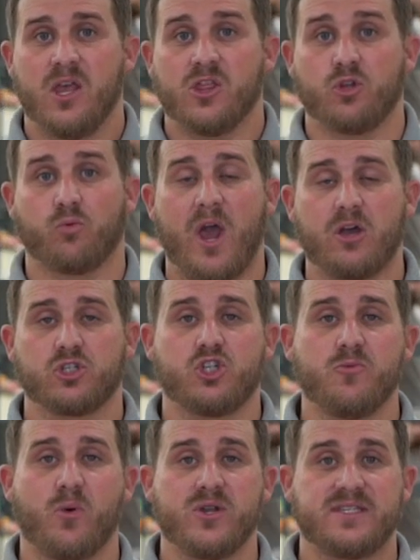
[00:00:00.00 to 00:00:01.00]
The Roush
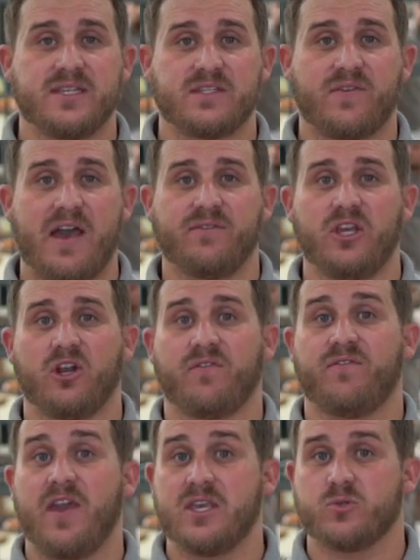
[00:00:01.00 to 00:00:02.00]
2.65-liter
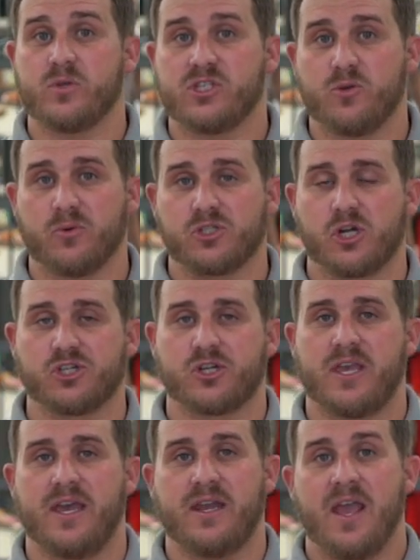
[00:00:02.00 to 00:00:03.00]
Phase 1 Supercharger
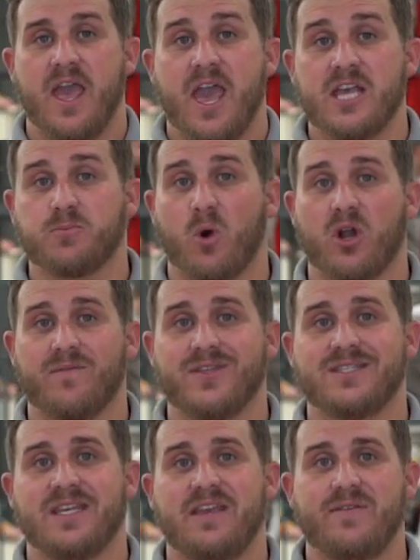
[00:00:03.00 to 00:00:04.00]
kit is part of the
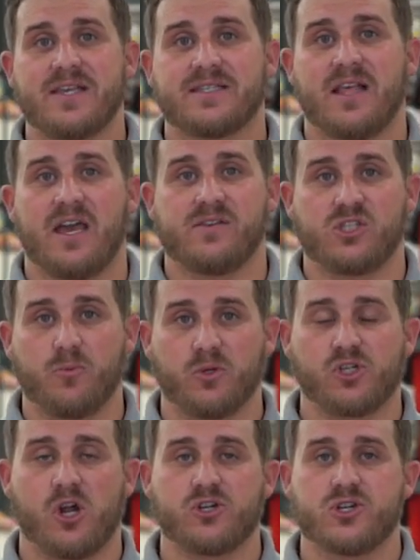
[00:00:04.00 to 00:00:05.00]
TVS line of
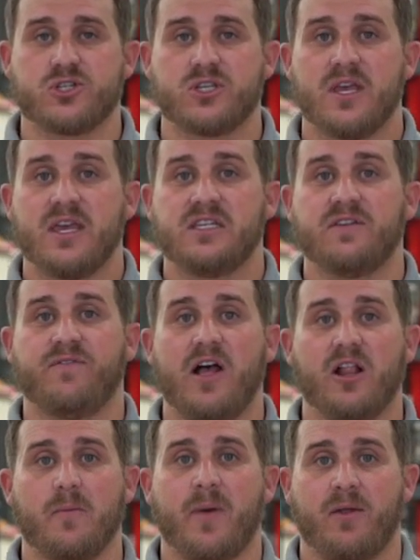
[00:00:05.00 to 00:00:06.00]
superchargers
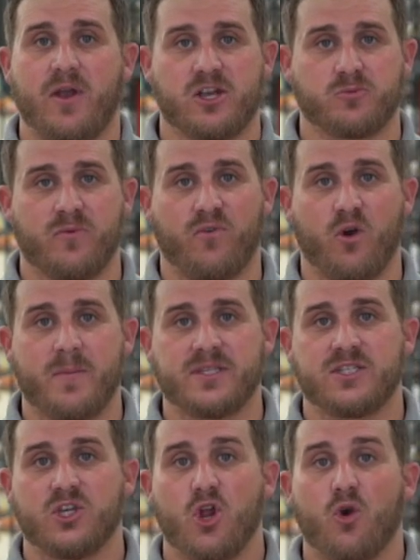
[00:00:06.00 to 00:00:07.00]
developed by Roush
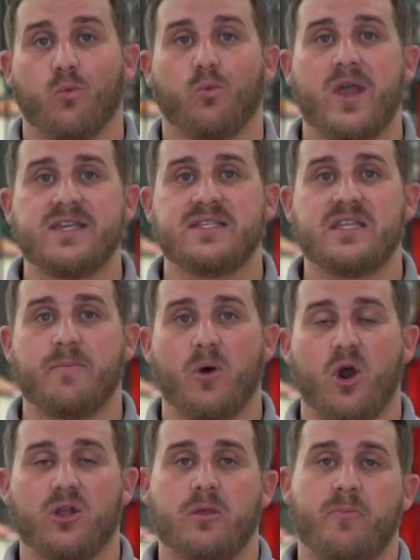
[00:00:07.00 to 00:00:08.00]
Performance, raising the
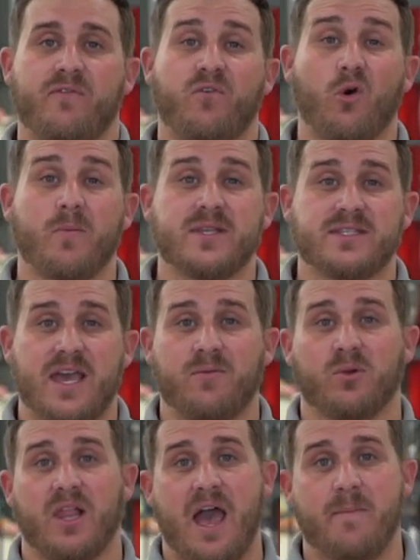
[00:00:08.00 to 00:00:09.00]
bar in the performance and
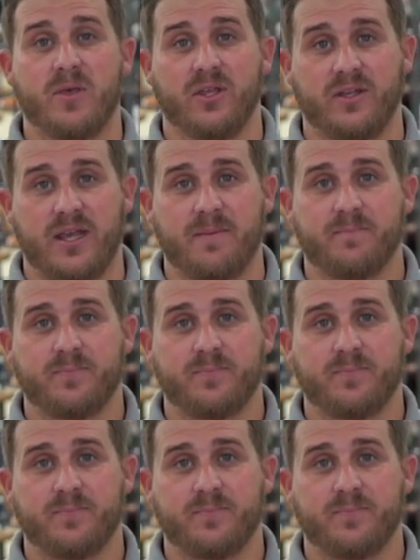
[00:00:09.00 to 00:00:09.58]
reliability.